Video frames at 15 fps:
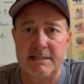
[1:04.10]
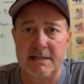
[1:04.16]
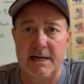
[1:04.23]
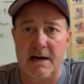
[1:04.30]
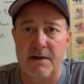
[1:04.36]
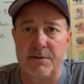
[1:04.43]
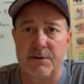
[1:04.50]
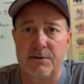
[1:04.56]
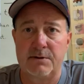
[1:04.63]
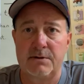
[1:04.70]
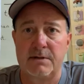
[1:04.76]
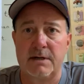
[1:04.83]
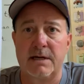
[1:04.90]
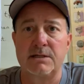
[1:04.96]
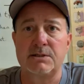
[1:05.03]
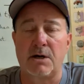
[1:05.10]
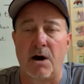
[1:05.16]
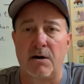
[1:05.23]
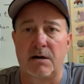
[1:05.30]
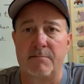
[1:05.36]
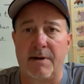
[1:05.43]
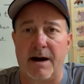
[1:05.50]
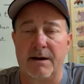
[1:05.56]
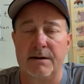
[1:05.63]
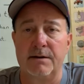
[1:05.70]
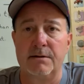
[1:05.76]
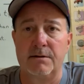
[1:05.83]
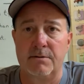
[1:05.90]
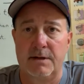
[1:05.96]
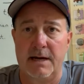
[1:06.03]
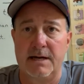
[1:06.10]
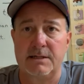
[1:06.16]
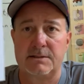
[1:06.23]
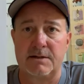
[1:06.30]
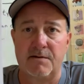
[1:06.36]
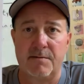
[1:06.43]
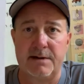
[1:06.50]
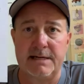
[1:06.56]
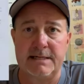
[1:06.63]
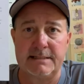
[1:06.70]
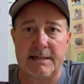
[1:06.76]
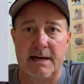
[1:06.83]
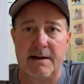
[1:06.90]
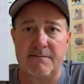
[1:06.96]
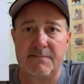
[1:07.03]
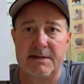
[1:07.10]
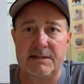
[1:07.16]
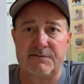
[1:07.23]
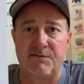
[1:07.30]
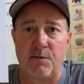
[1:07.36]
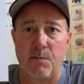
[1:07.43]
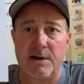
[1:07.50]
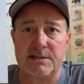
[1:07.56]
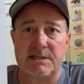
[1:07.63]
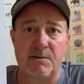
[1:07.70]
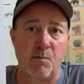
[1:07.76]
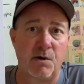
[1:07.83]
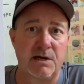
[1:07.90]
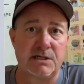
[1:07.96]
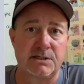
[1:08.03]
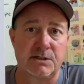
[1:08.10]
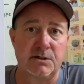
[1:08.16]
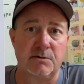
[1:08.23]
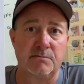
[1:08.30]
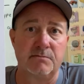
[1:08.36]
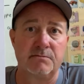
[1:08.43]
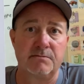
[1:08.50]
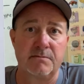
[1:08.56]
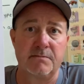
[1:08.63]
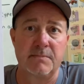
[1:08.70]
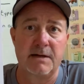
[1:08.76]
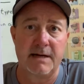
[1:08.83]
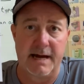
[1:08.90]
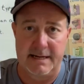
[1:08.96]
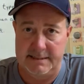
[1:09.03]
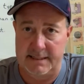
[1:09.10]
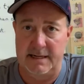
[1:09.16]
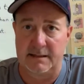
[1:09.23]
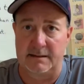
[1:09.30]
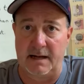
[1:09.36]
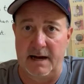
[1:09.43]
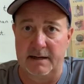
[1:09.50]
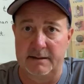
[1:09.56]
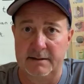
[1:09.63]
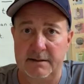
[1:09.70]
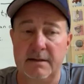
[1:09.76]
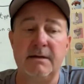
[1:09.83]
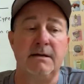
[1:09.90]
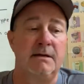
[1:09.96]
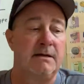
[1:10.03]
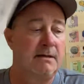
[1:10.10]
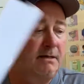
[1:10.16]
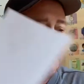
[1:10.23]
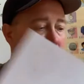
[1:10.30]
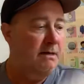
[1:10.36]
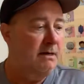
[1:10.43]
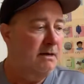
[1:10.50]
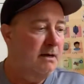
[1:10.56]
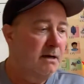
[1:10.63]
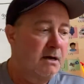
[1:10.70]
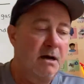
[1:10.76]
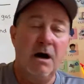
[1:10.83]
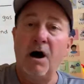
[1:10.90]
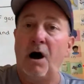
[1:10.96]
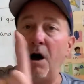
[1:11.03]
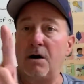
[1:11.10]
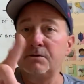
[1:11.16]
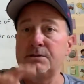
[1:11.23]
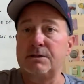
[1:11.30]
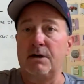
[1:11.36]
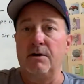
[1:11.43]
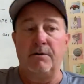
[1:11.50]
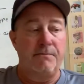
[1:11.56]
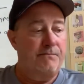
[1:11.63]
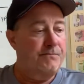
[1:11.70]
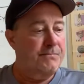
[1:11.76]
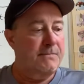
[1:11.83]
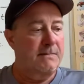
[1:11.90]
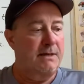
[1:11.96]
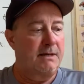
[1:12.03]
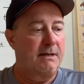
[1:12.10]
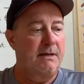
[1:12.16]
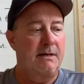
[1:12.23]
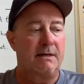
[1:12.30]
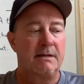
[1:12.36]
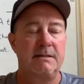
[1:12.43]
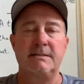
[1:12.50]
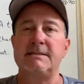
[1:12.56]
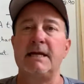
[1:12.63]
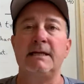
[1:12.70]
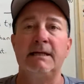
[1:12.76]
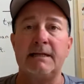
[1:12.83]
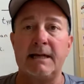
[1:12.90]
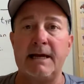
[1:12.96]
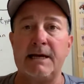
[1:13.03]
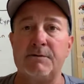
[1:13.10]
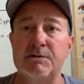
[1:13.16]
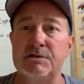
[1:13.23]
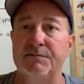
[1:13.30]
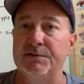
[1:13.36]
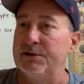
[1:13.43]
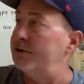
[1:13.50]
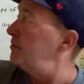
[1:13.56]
together and talk about it. Okay, so everybody needs to have this for Wednesday morning Zoom at 10 o'clock. Also, daily language review,